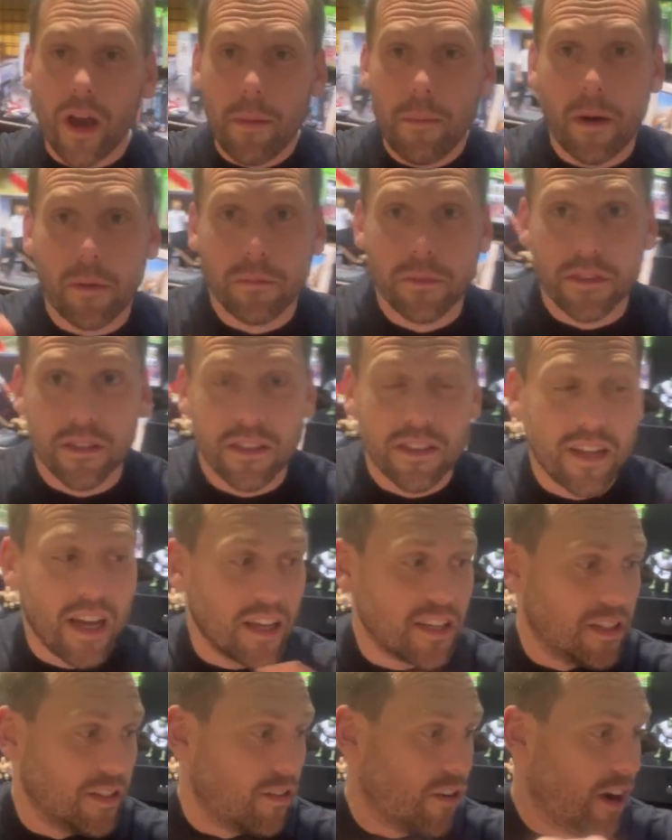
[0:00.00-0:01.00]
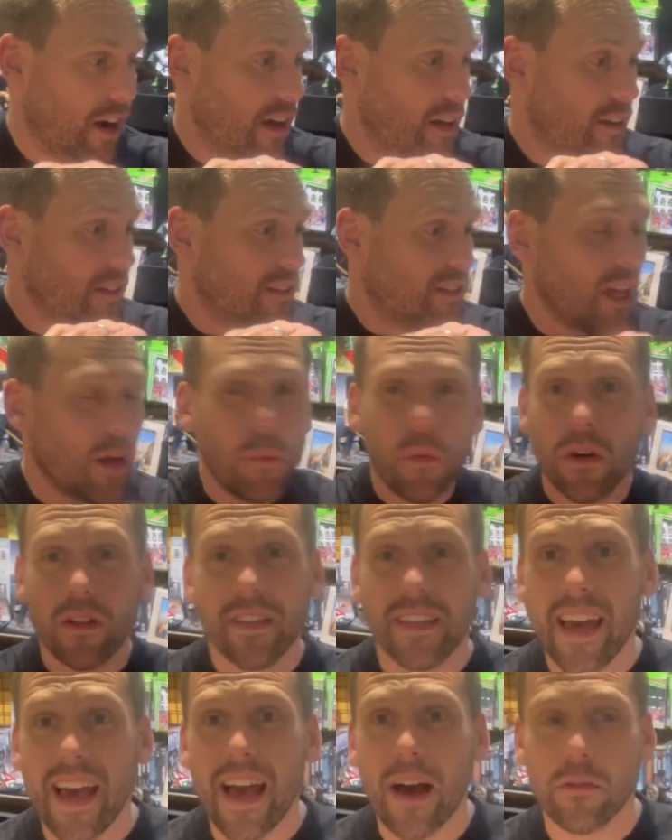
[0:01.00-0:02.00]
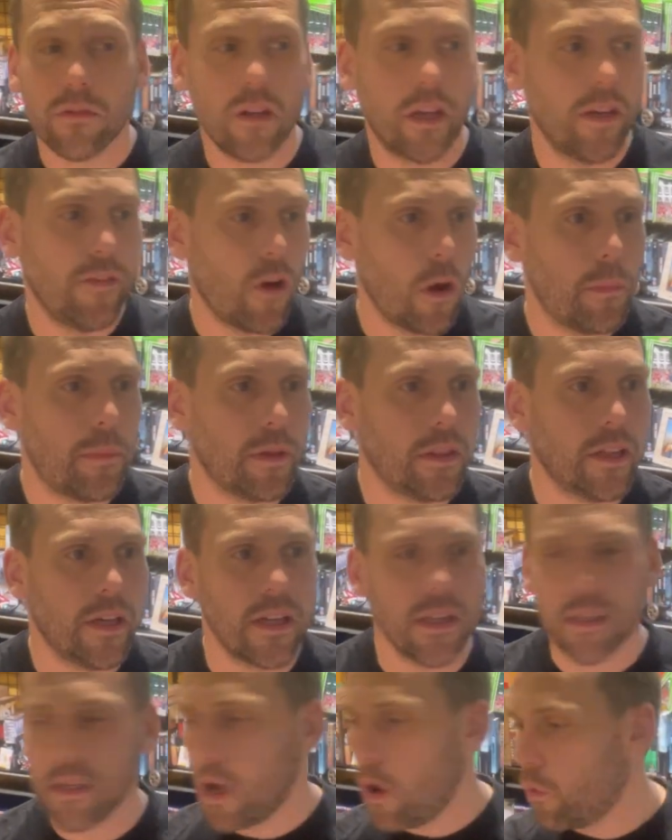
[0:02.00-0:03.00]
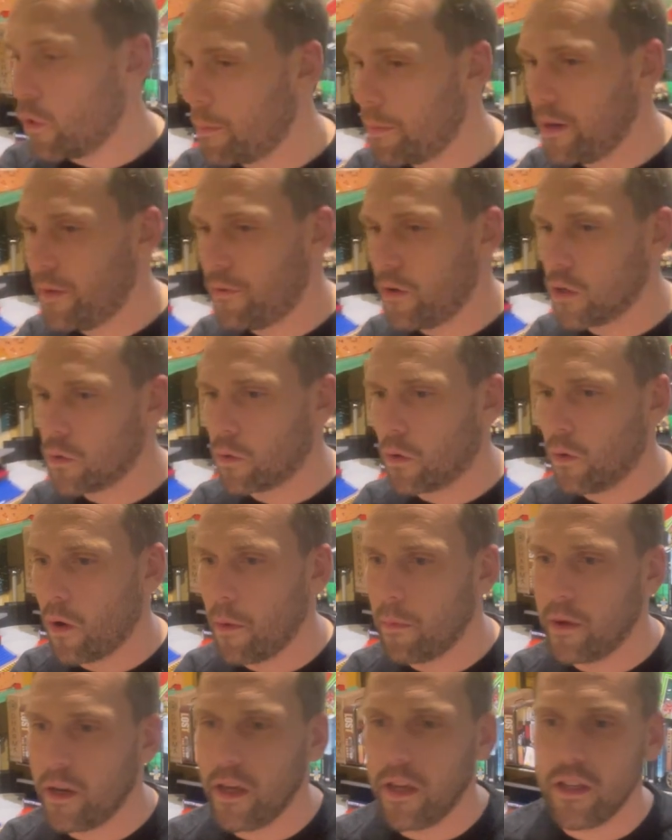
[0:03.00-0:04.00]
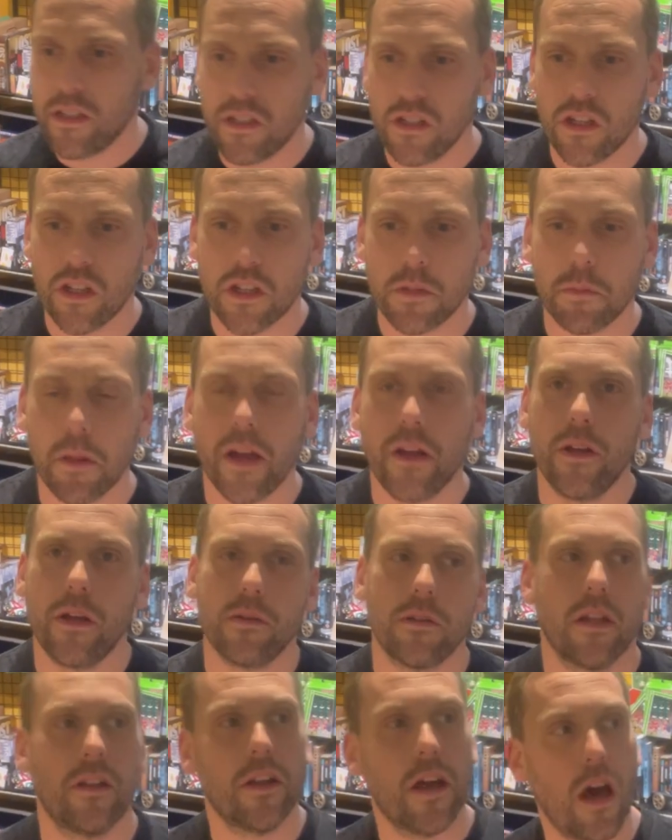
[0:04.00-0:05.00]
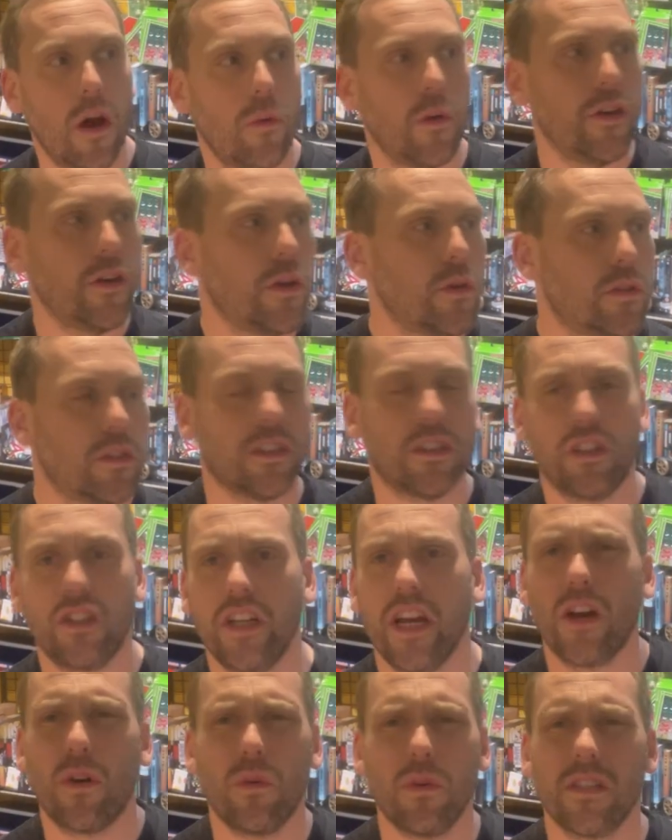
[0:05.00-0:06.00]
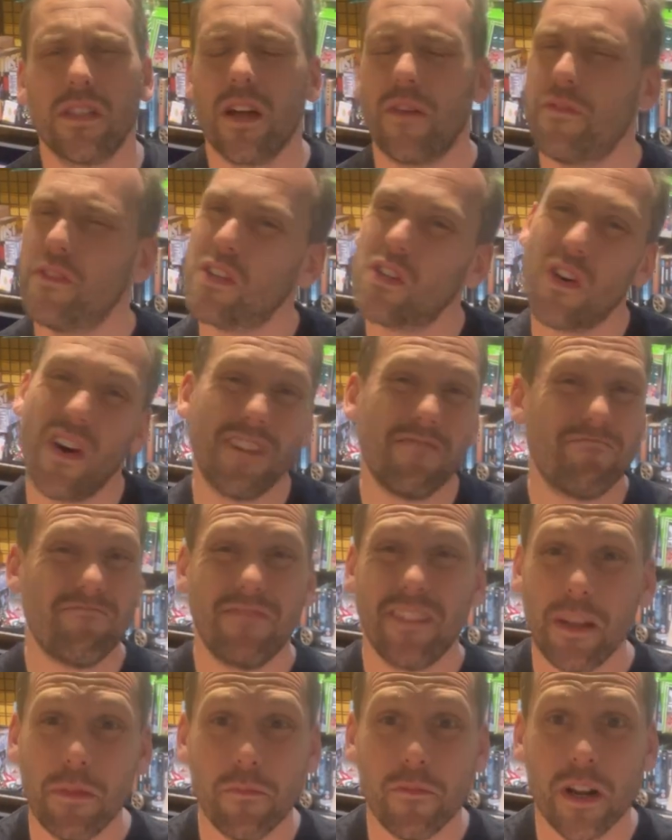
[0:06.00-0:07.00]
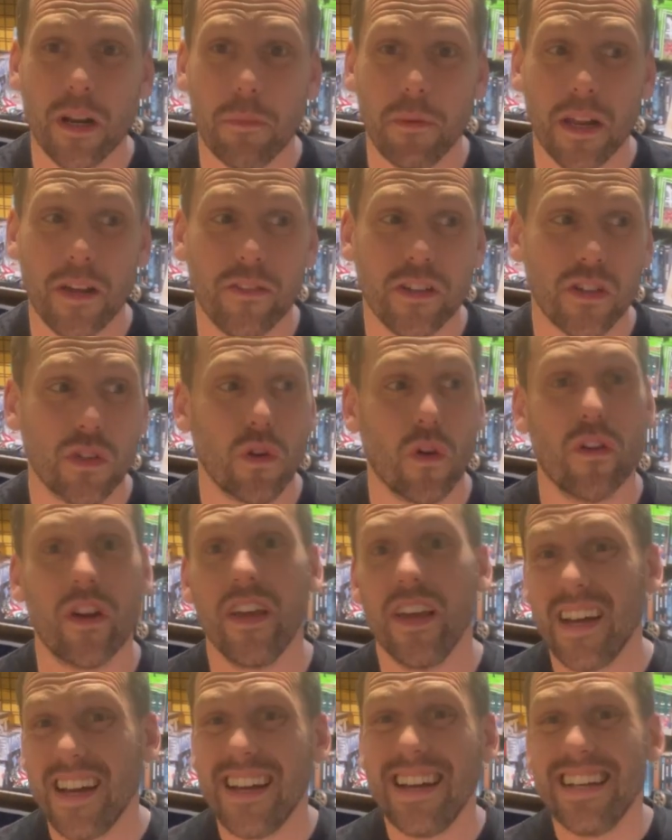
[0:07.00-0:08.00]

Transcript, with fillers: I emailed them to discuss it, right, they wouldn't care. I was like, you've opened this. I want to be the first one to open it. This is explained. It was like, no, we use it to check all the stuff inside. Didn't really believe the story.